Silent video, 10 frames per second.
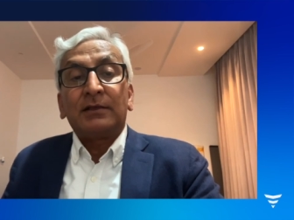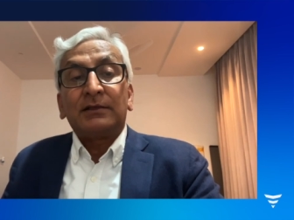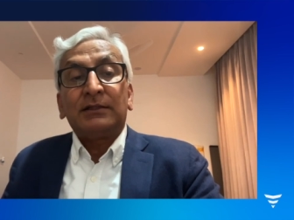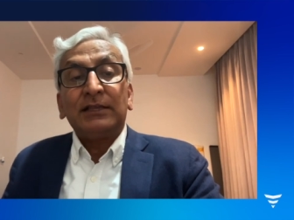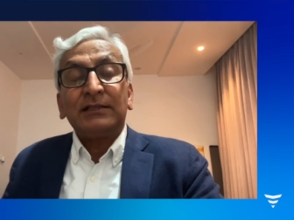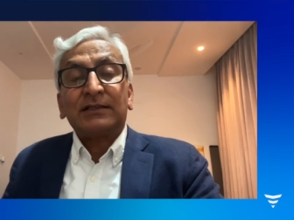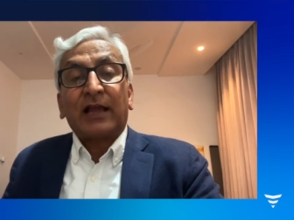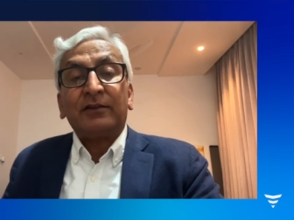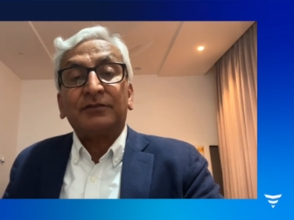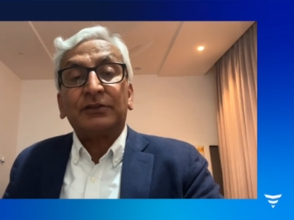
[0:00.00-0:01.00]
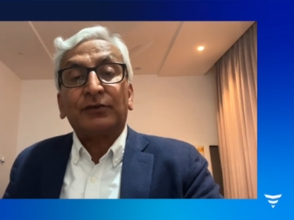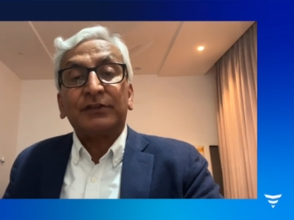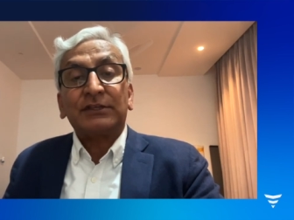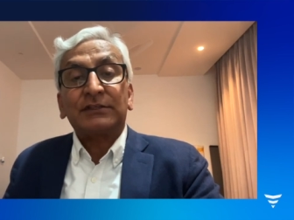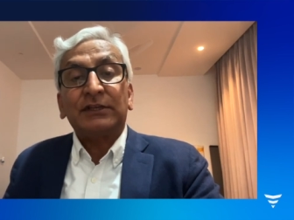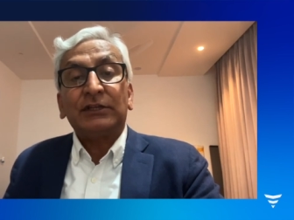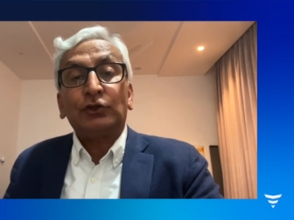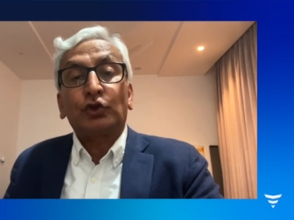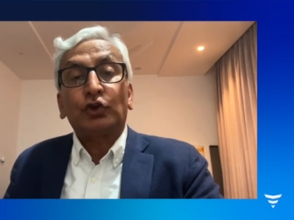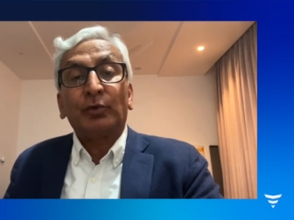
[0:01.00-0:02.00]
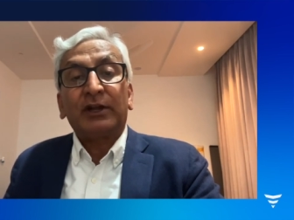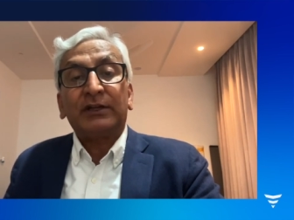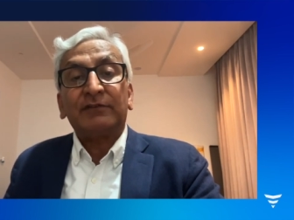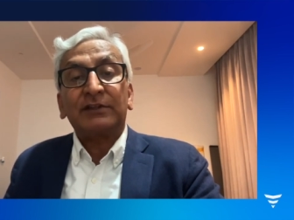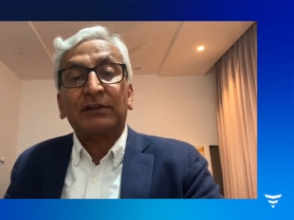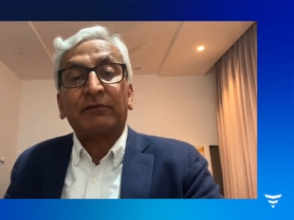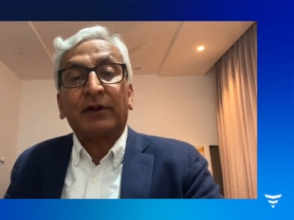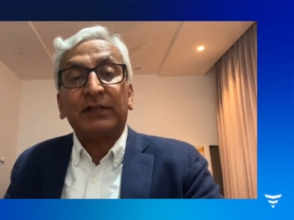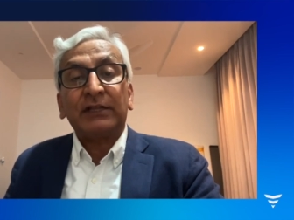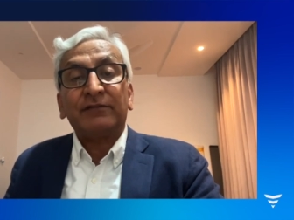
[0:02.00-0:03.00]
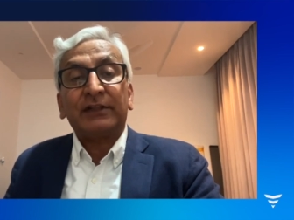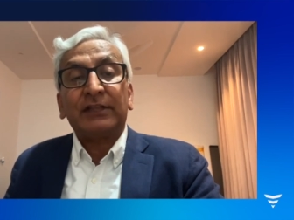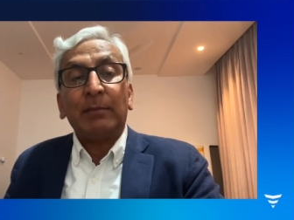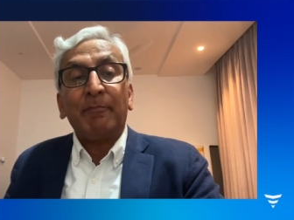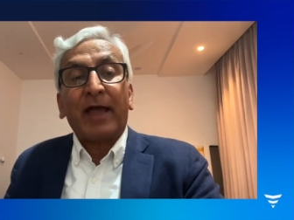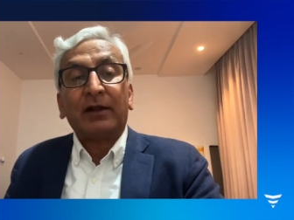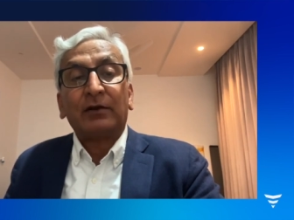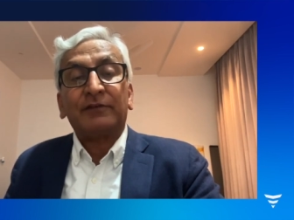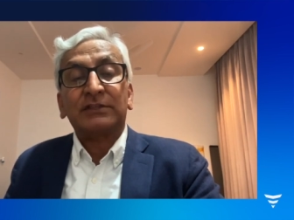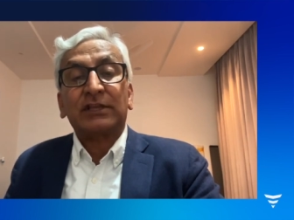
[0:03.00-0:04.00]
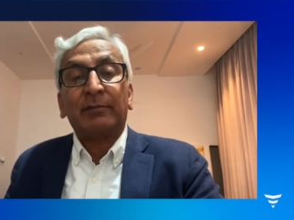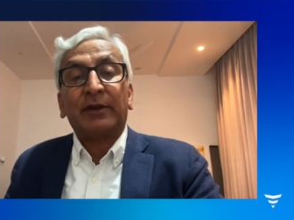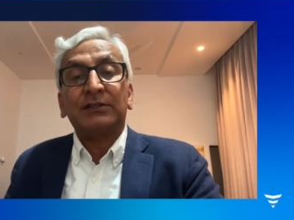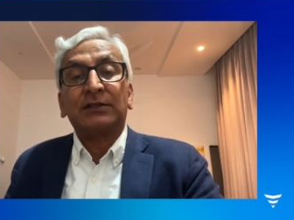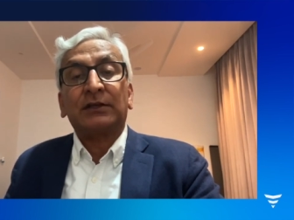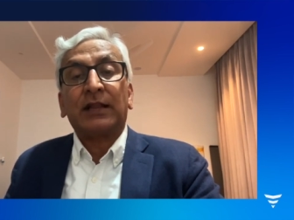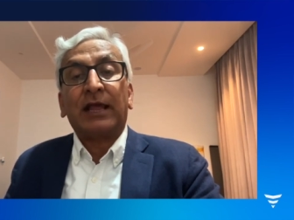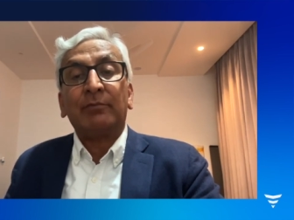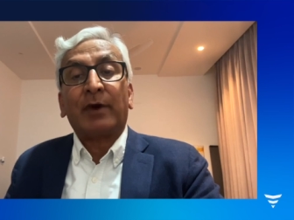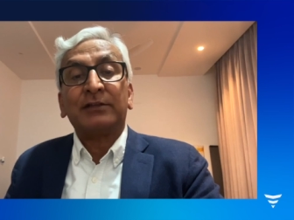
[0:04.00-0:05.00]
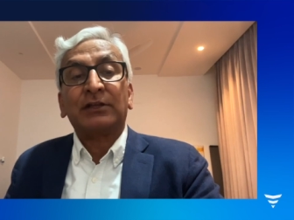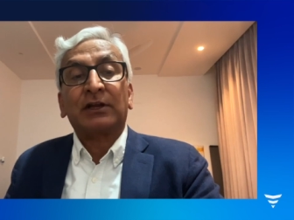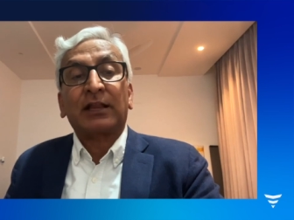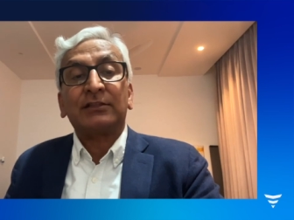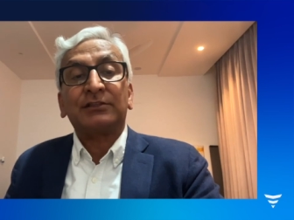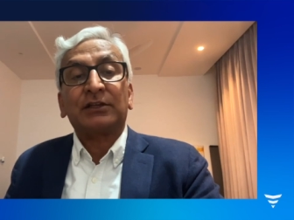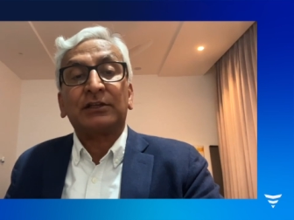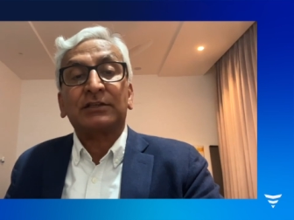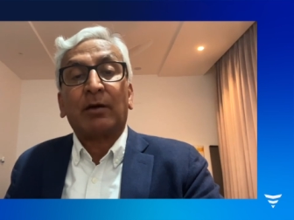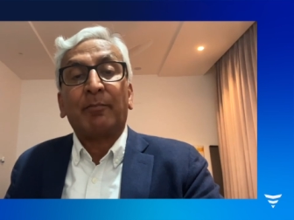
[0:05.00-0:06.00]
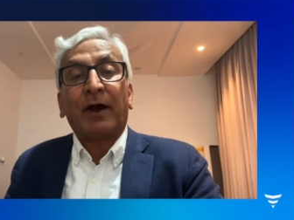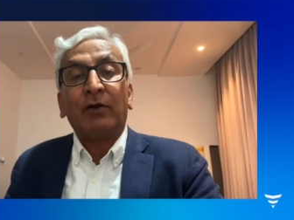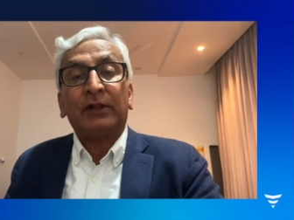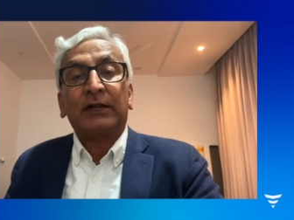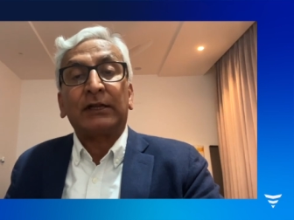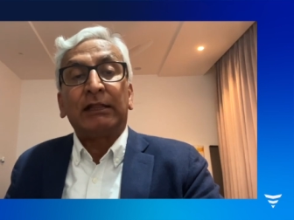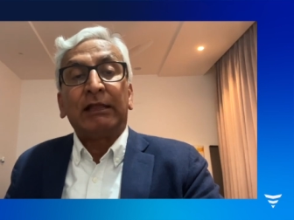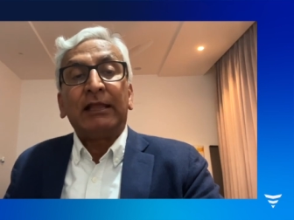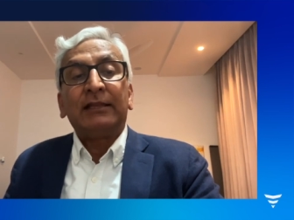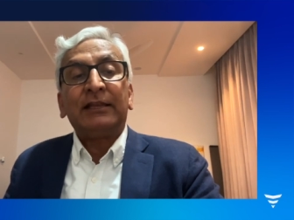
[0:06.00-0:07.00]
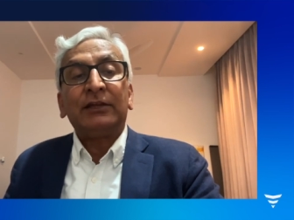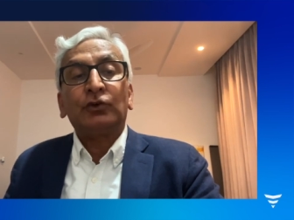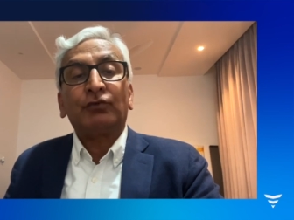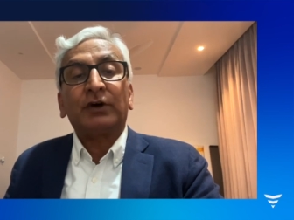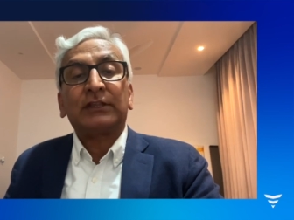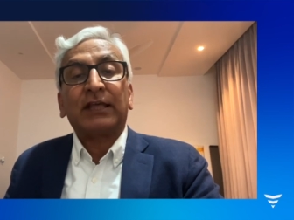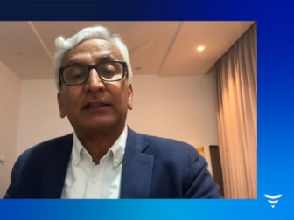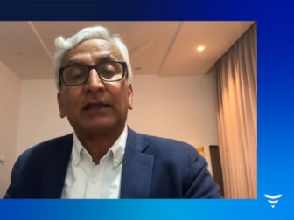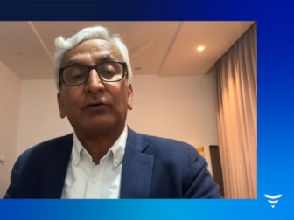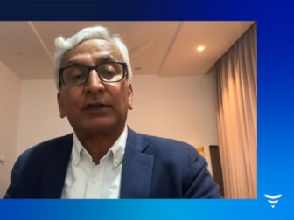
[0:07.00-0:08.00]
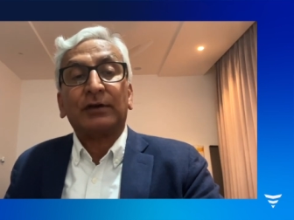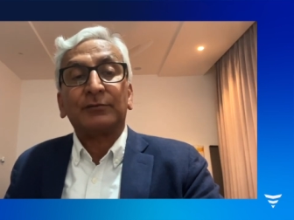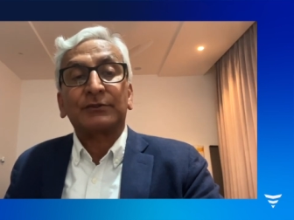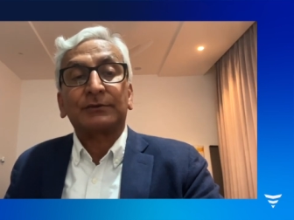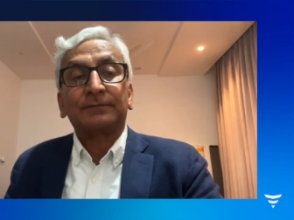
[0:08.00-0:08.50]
These kind of situations lead to cumulative disadvantage where the impact of discrimination and marginalization is compounded, leading to worse health outcomes.